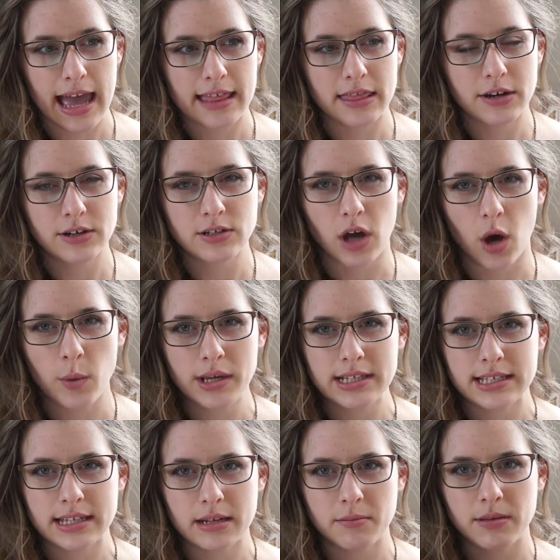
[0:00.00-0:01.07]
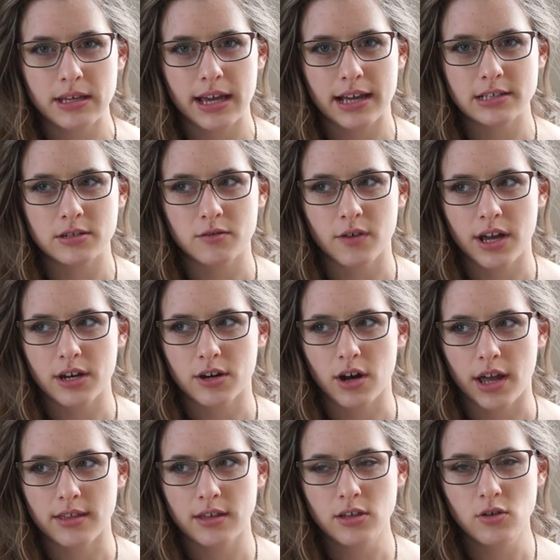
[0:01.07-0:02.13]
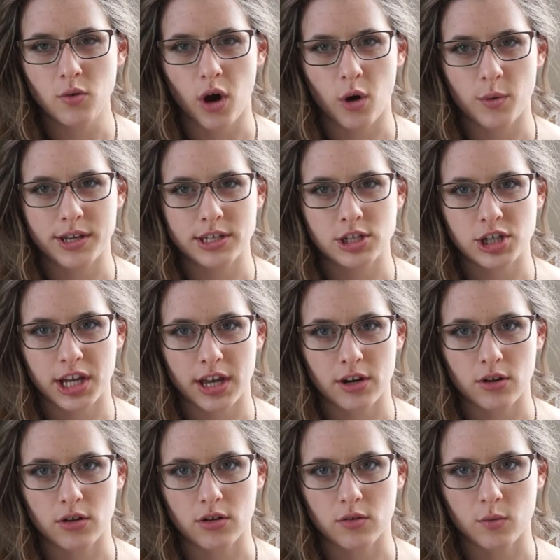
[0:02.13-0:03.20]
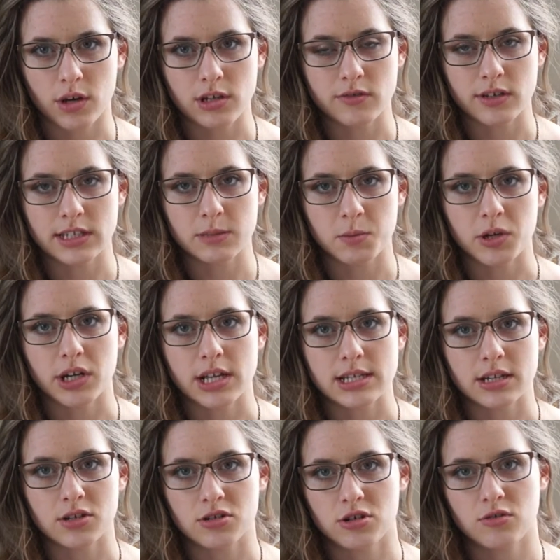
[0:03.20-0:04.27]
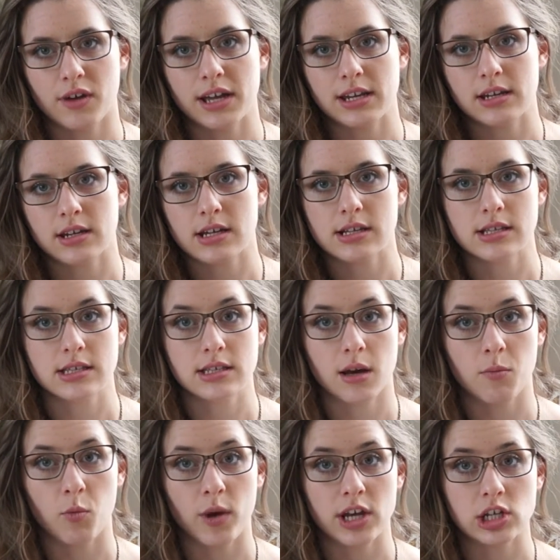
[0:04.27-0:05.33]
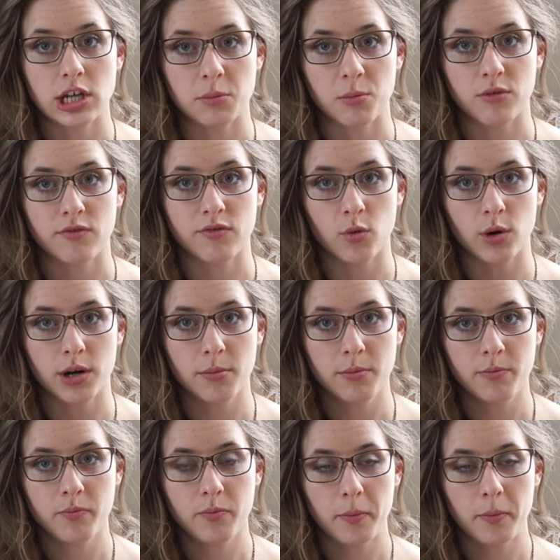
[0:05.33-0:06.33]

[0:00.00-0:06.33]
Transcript: There's always going to be, as a writer, I think you always channel what you've experienced into your writing in some way, shape, or form.